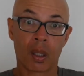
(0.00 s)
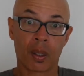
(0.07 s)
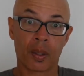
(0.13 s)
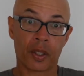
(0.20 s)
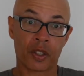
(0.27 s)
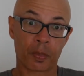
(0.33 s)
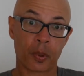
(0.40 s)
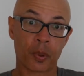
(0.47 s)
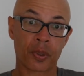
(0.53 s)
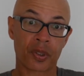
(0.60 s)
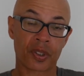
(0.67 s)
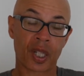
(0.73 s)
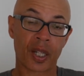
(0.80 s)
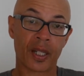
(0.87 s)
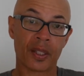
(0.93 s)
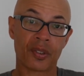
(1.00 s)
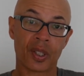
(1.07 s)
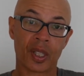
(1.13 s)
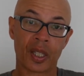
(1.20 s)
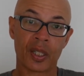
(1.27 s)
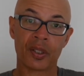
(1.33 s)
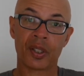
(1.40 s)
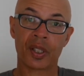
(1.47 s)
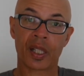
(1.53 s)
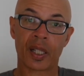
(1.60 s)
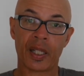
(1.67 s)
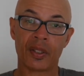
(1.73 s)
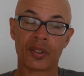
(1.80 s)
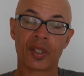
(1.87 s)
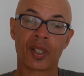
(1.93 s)
The sports science
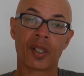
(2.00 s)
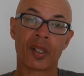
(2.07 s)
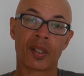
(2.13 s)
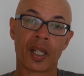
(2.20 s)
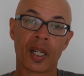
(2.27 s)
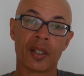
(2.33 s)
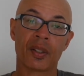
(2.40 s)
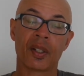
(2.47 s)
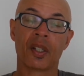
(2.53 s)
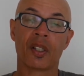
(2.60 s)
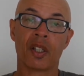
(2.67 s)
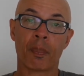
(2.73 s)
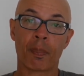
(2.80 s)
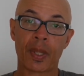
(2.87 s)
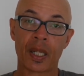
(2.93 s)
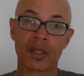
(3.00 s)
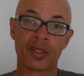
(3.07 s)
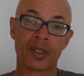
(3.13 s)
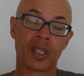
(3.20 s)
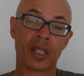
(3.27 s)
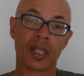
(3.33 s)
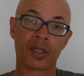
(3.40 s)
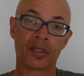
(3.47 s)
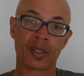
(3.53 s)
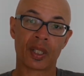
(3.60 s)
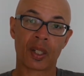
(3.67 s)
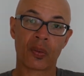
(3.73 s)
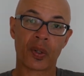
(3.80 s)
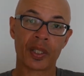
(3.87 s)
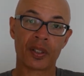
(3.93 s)
indicates that the best
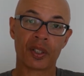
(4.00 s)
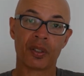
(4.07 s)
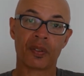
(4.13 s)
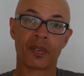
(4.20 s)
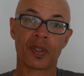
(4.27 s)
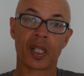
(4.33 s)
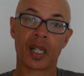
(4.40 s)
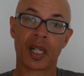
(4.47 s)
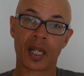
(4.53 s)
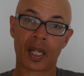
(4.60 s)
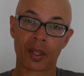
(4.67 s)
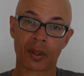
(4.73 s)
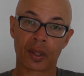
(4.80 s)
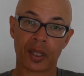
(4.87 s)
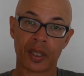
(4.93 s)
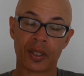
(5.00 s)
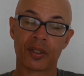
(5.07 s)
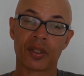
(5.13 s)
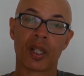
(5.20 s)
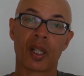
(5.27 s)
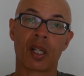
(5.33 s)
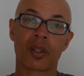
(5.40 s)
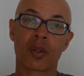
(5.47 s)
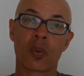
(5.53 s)
accelerative athletes are the